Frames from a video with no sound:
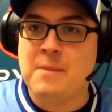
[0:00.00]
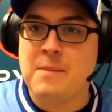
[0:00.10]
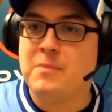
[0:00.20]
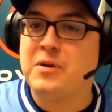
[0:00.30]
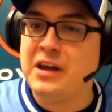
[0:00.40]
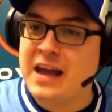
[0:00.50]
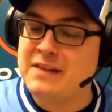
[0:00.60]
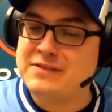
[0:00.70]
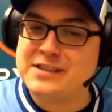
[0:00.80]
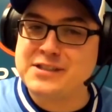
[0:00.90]
I'm going to
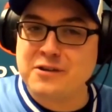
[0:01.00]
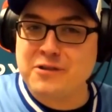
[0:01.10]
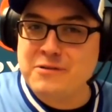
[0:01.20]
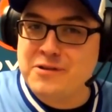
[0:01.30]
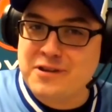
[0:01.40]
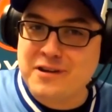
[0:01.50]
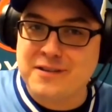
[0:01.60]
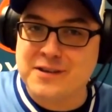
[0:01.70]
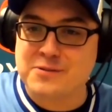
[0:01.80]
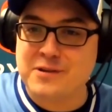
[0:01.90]
have to disagree with you on
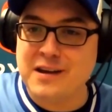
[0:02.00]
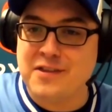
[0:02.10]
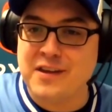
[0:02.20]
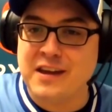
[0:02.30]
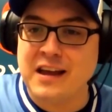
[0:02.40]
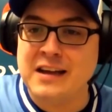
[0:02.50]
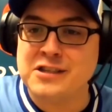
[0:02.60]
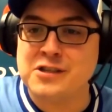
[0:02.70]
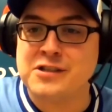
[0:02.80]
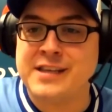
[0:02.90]
this one, I think. I
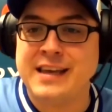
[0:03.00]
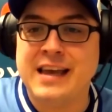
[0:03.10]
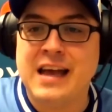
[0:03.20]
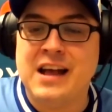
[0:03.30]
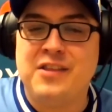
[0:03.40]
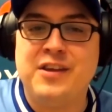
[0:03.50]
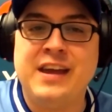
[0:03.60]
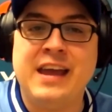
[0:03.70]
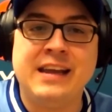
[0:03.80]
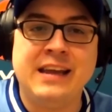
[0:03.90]
just the
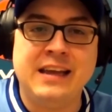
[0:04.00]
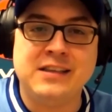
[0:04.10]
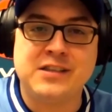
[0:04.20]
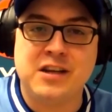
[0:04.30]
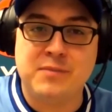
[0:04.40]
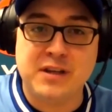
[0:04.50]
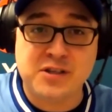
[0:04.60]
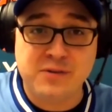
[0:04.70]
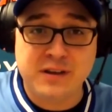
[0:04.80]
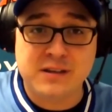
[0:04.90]
hitting is going to be
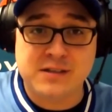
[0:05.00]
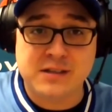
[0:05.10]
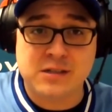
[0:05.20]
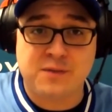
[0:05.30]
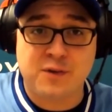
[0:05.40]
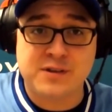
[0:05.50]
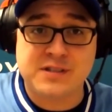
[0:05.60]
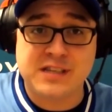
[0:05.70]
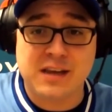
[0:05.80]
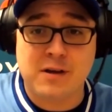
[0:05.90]
too inconsistent for
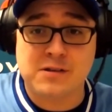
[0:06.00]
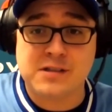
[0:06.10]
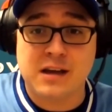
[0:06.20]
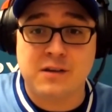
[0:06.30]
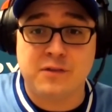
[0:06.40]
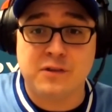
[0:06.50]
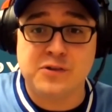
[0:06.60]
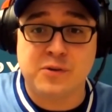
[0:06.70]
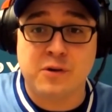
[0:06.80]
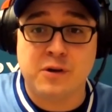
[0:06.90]
this team outside of
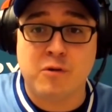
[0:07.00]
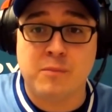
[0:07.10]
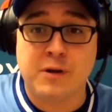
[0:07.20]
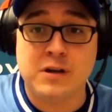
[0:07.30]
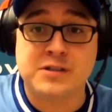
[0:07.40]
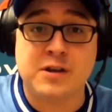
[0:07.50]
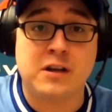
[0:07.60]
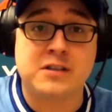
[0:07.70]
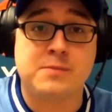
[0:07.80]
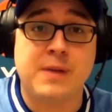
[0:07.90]
Lindor and Ramirez. They're
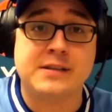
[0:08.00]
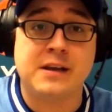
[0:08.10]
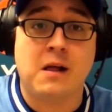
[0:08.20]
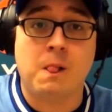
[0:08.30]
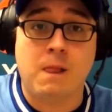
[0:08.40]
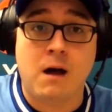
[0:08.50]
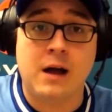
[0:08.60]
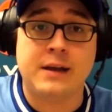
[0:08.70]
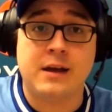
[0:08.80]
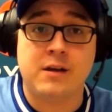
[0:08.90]
expecting a
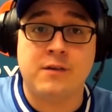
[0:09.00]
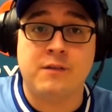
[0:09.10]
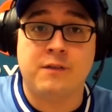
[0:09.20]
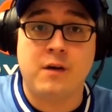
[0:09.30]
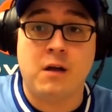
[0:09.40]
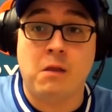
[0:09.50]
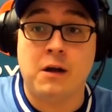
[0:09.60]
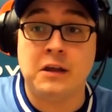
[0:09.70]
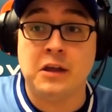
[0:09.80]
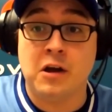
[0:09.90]
lot out of a
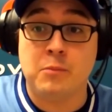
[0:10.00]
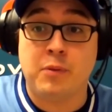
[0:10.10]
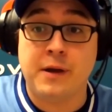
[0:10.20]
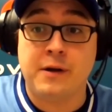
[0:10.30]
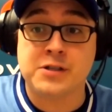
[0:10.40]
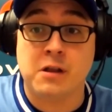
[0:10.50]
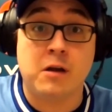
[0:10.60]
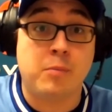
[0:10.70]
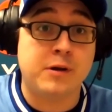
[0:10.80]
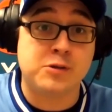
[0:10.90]
lot of young players, a
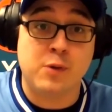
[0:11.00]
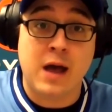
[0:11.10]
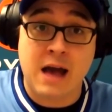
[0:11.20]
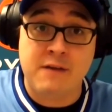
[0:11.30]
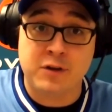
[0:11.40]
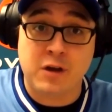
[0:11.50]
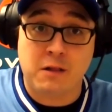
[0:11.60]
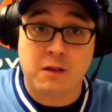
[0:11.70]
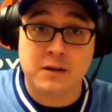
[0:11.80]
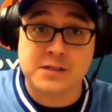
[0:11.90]
lot of players who haven't got
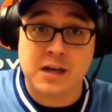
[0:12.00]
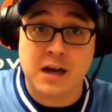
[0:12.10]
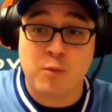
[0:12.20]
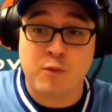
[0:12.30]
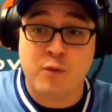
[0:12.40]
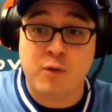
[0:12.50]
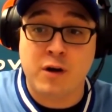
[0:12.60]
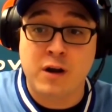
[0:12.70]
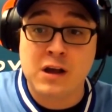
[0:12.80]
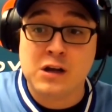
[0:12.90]
a lot of time before.